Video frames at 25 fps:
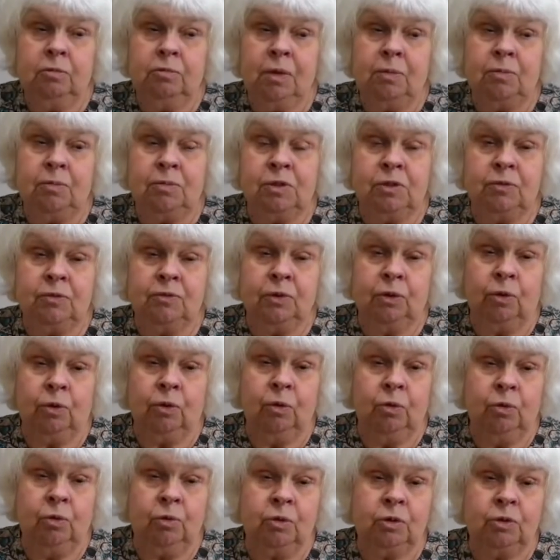members of the
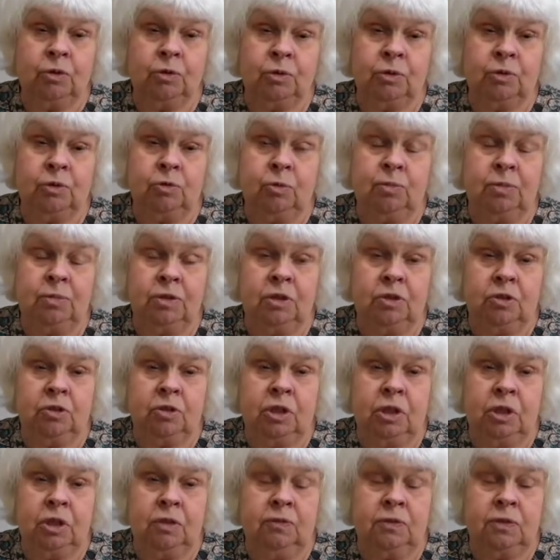court, which would be the
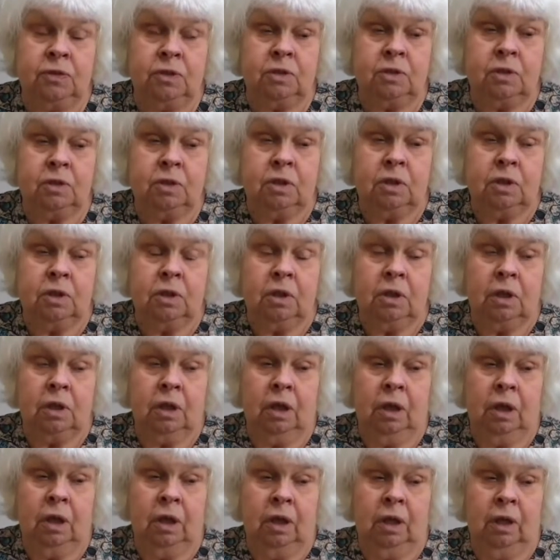chiefs,
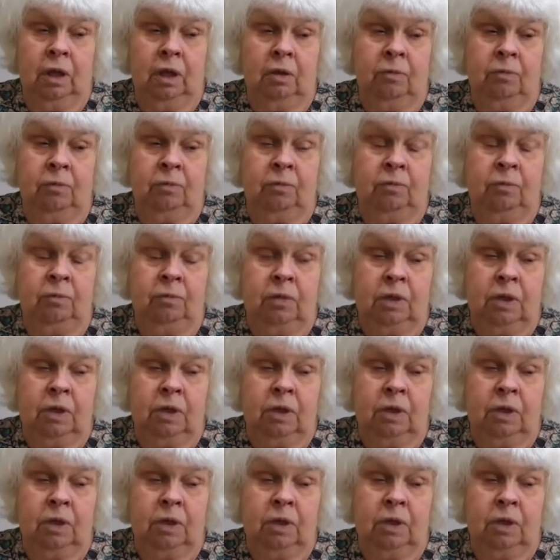and